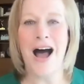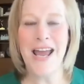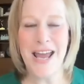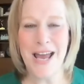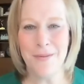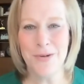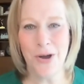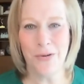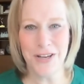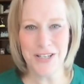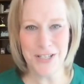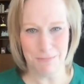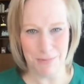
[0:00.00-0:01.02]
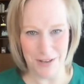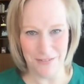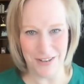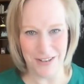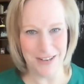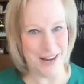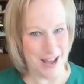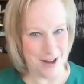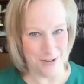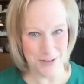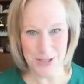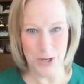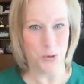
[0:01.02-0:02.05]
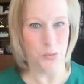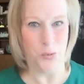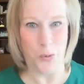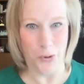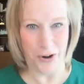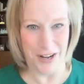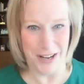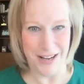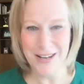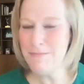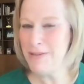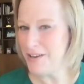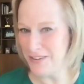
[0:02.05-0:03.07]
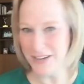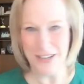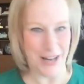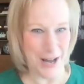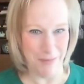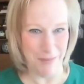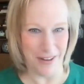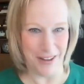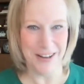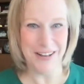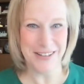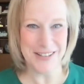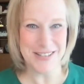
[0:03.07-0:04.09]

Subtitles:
I am going to pivot now. So warning, pivot coming, Alisa.